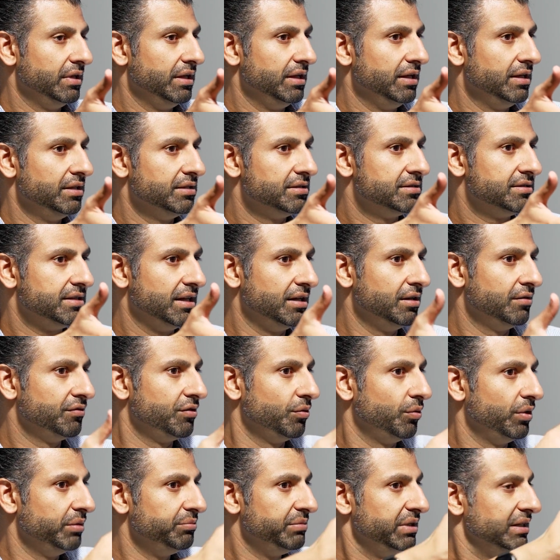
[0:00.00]
instead of the
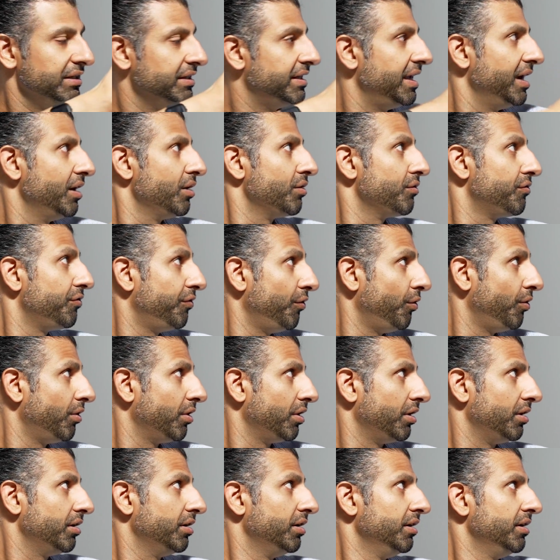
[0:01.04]
one being cared
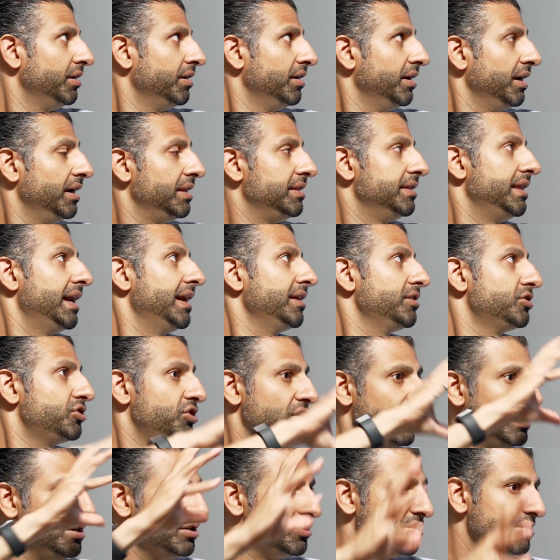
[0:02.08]
for, and that
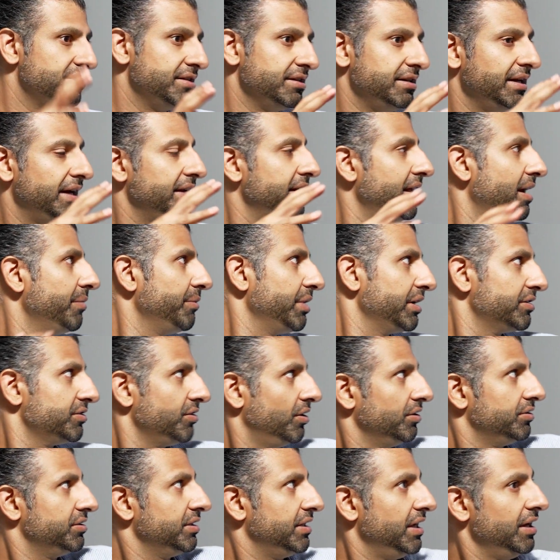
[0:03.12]
changes the dynamics
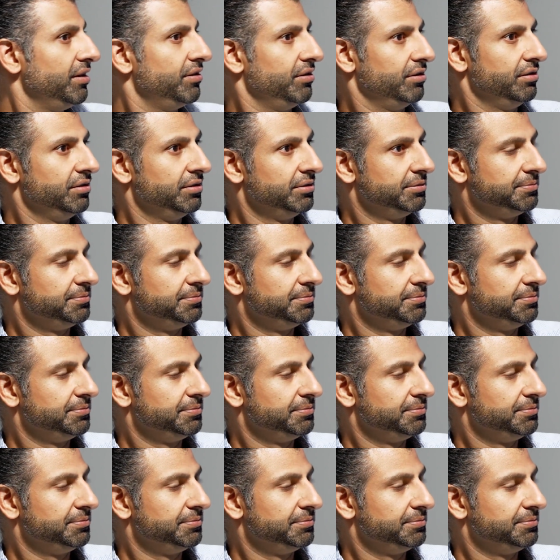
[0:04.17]
altogether.